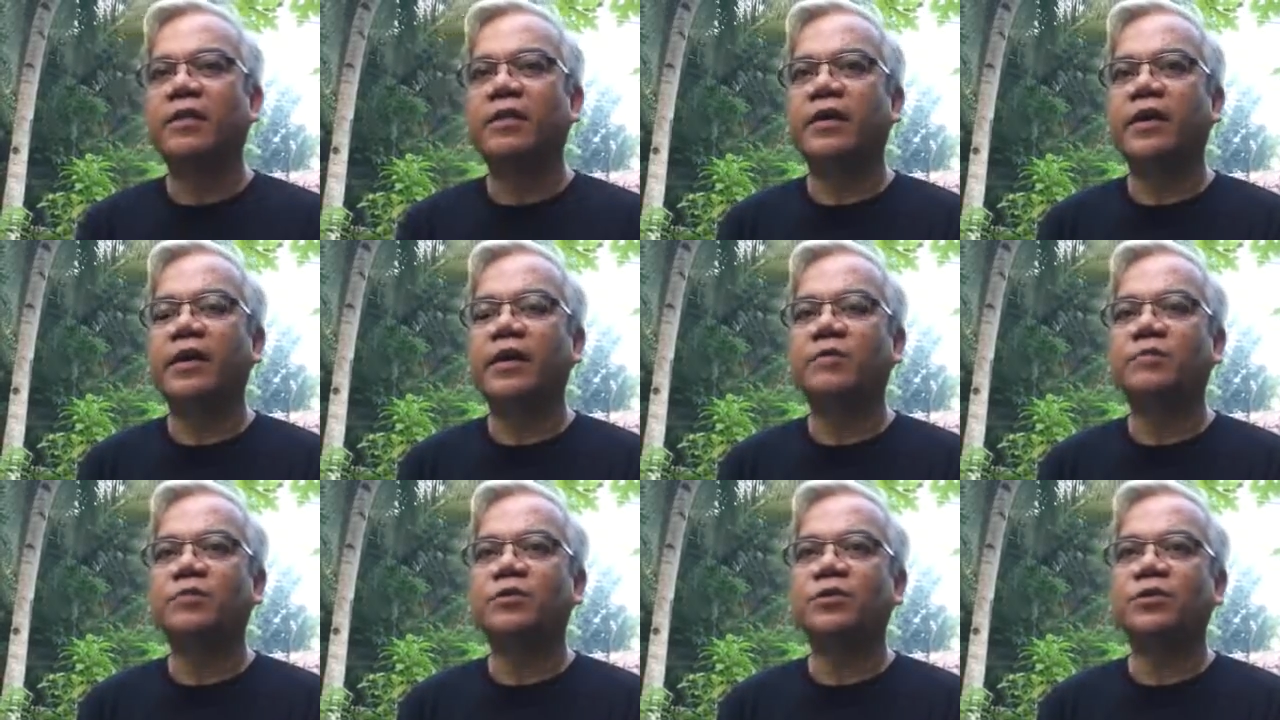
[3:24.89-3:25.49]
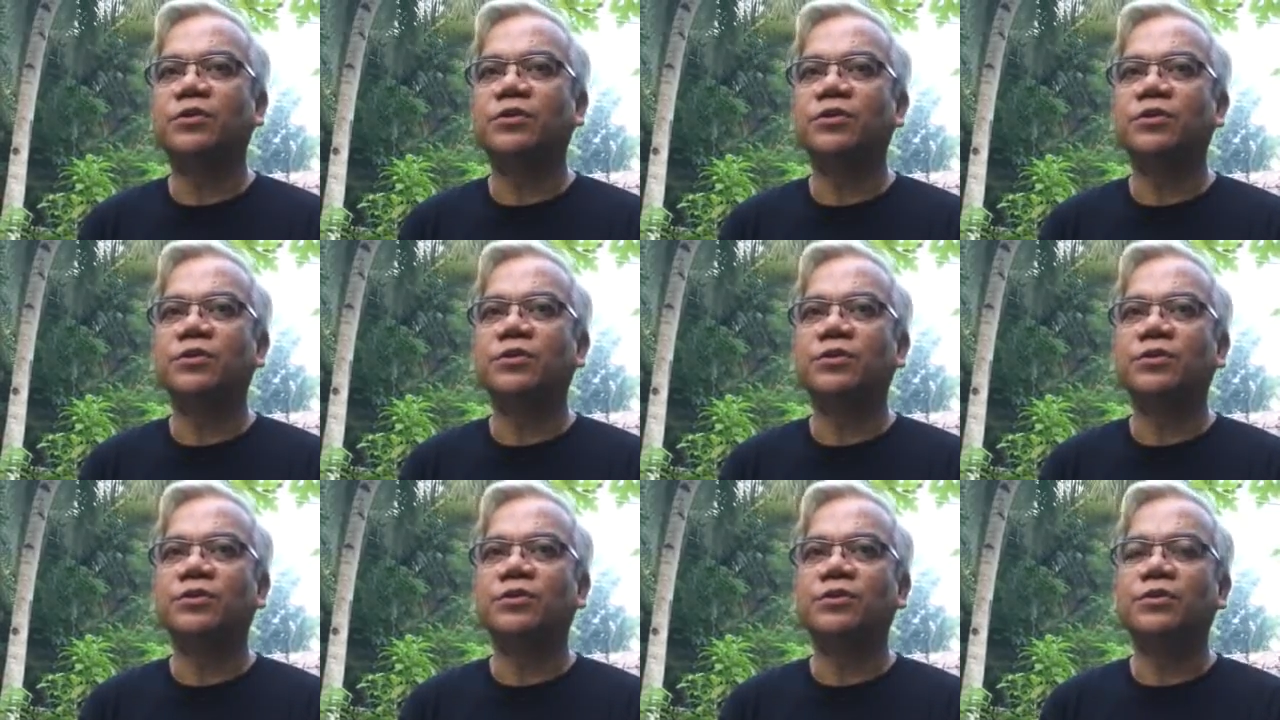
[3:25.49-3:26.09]
They have to
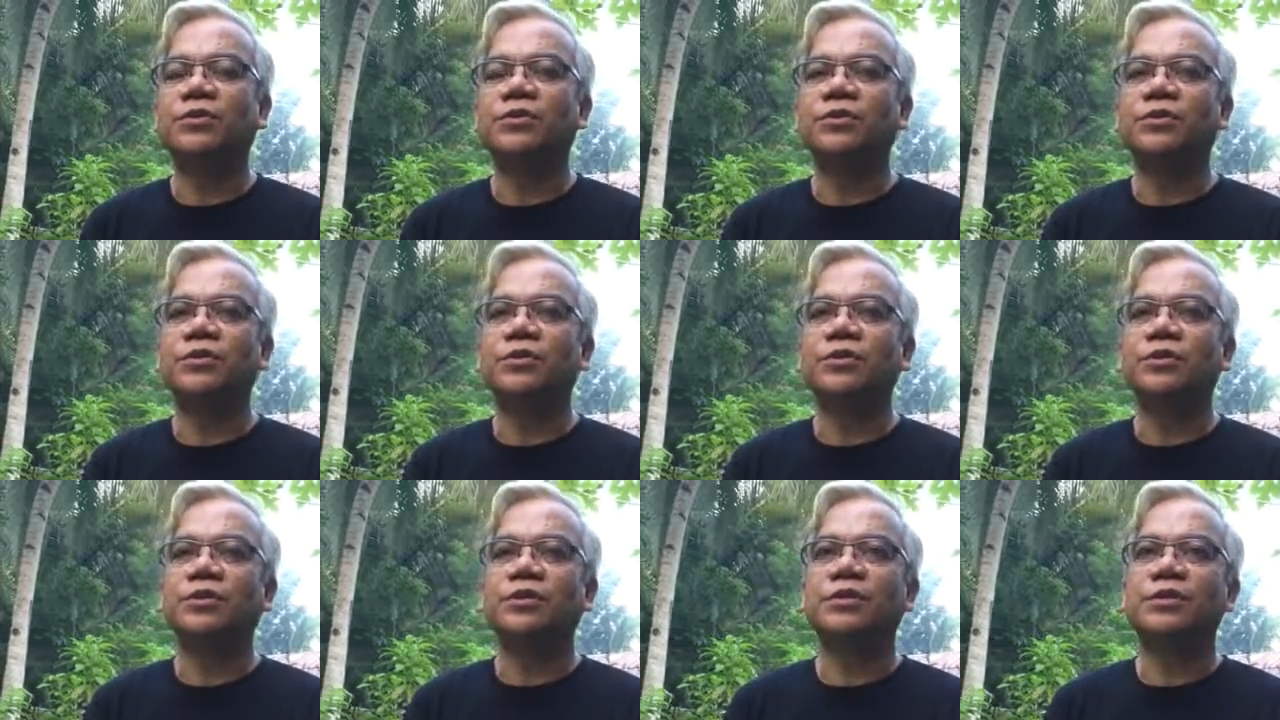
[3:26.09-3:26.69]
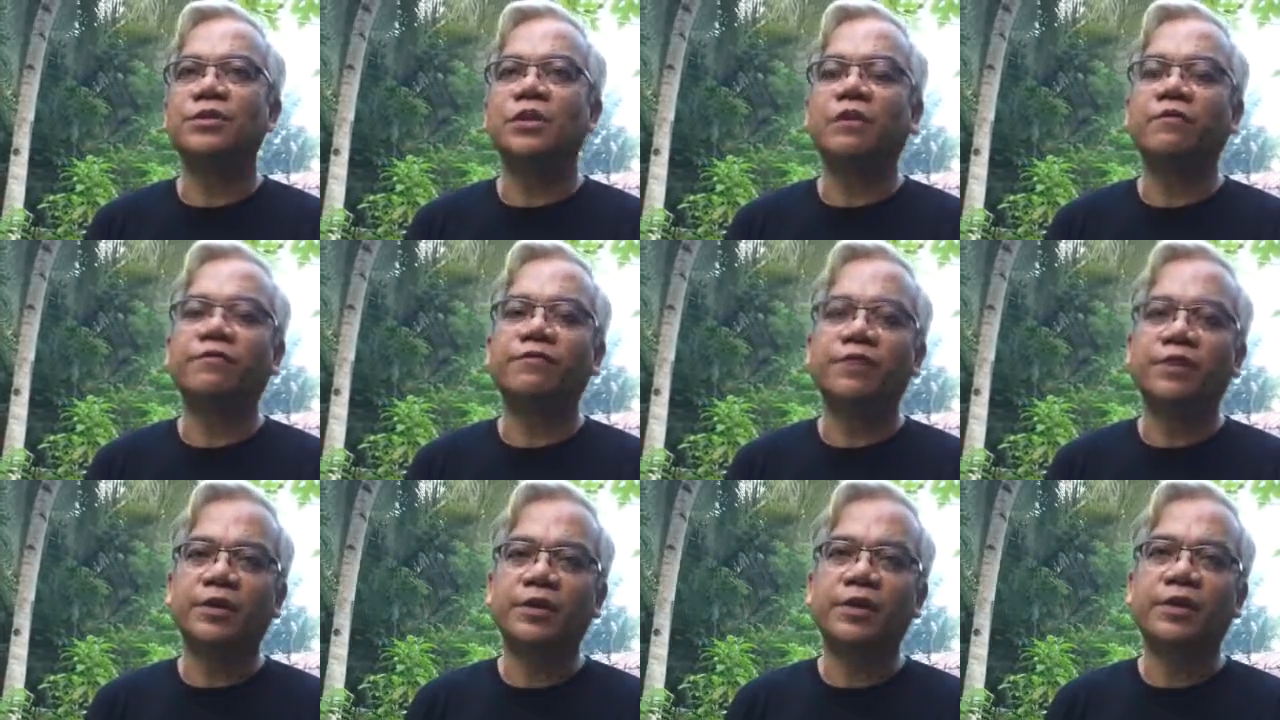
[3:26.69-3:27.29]

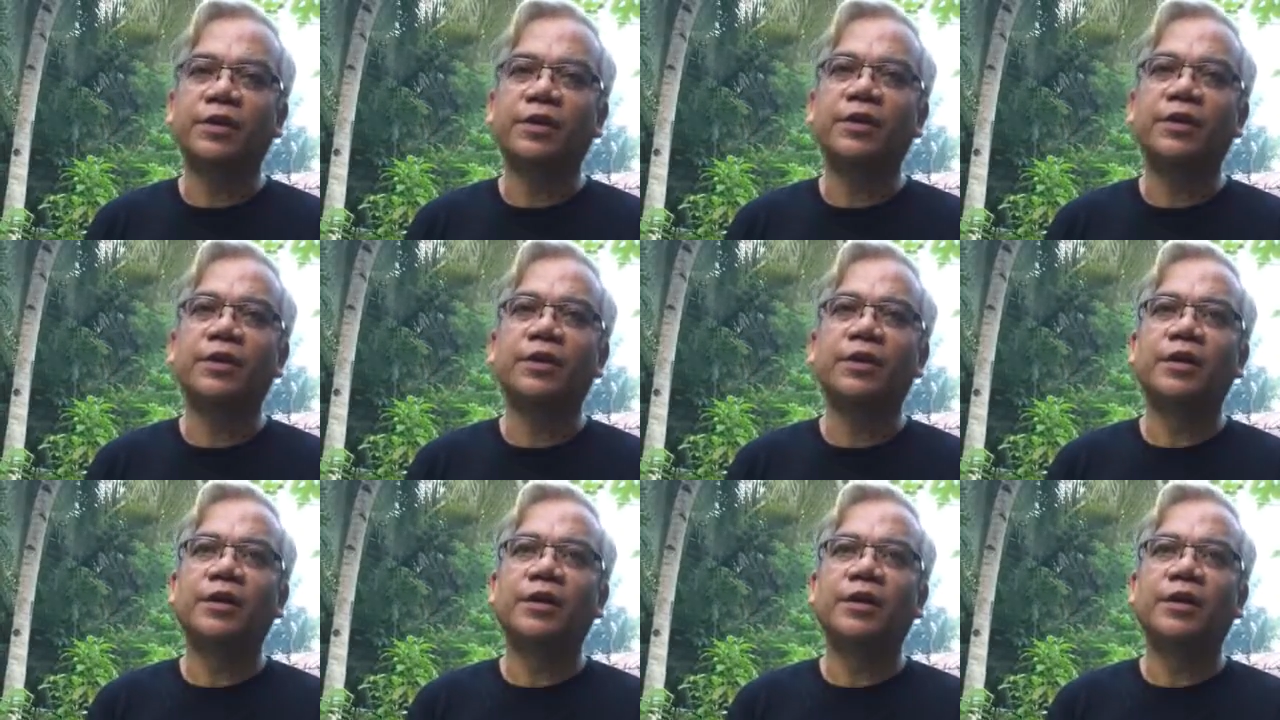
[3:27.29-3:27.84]
suffer